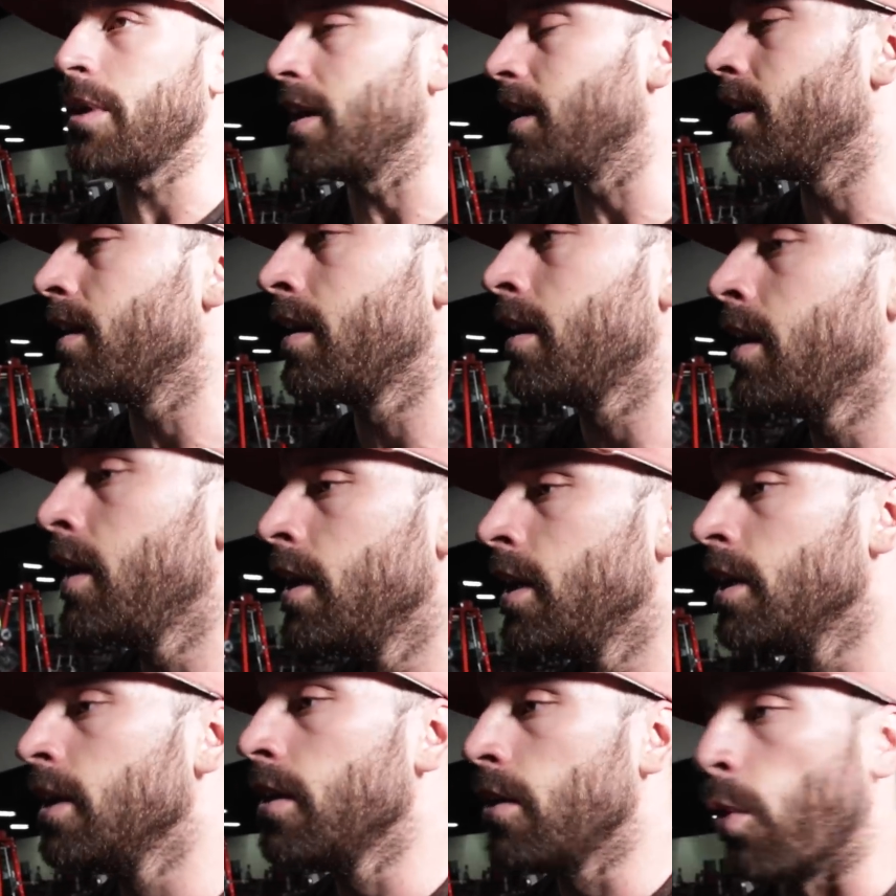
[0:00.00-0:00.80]
me
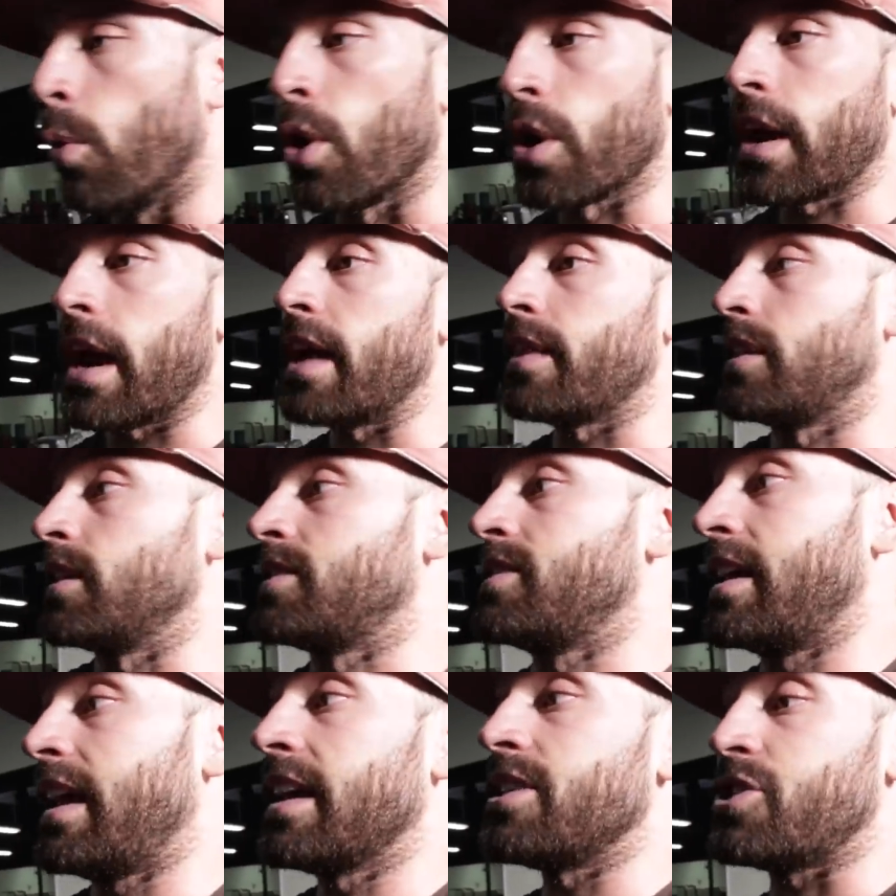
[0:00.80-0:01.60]
work
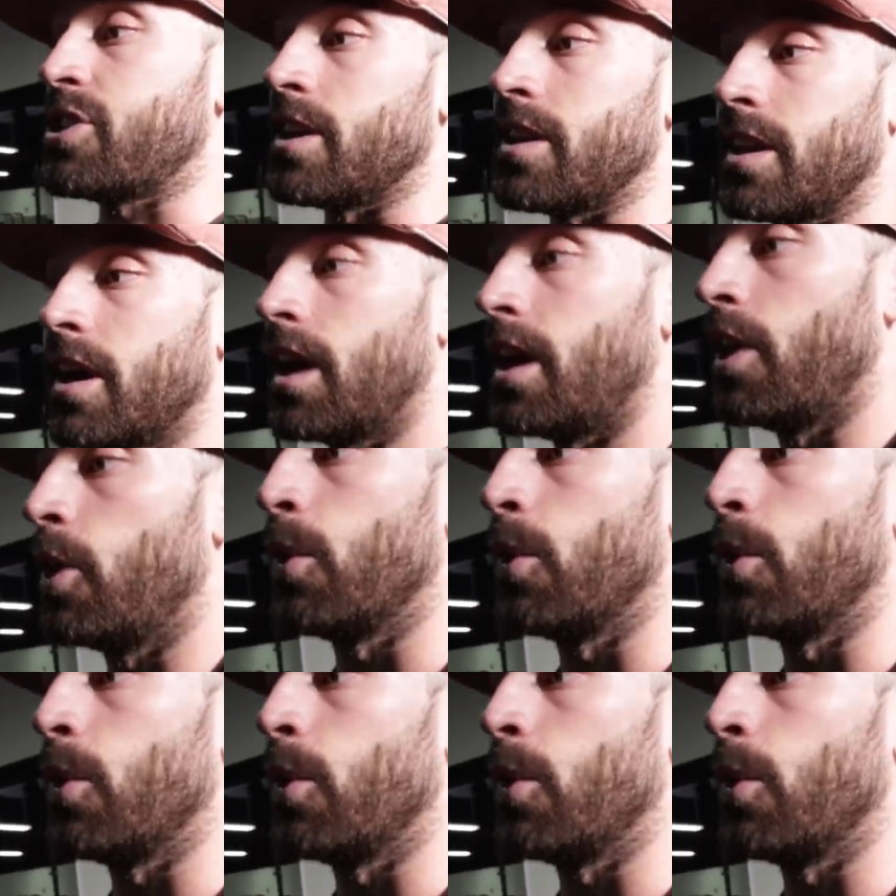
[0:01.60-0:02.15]
ethic to get shit done.